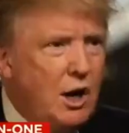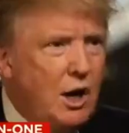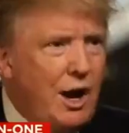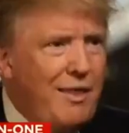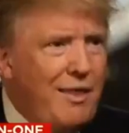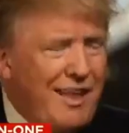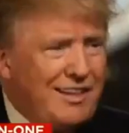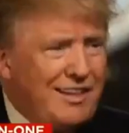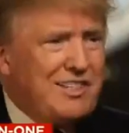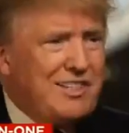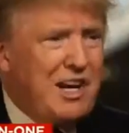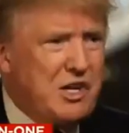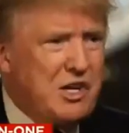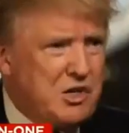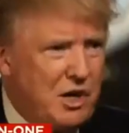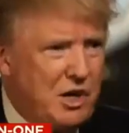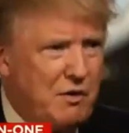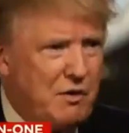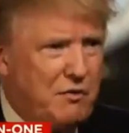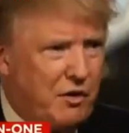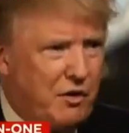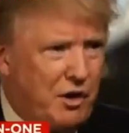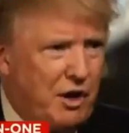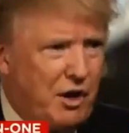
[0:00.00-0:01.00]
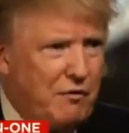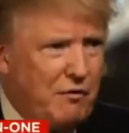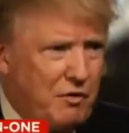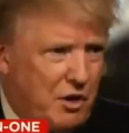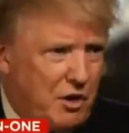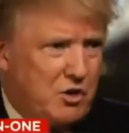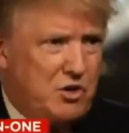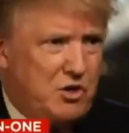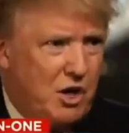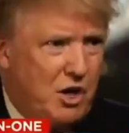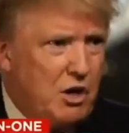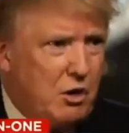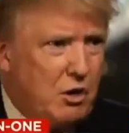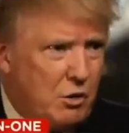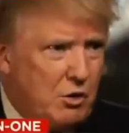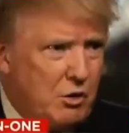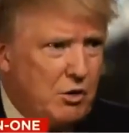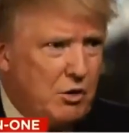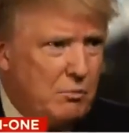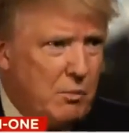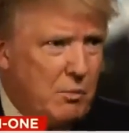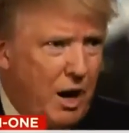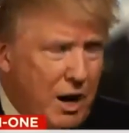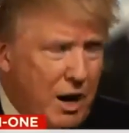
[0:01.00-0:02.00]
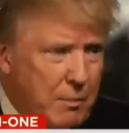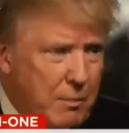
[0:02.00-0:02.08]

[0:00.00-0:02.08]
and that's asking forgiveness. You know, in my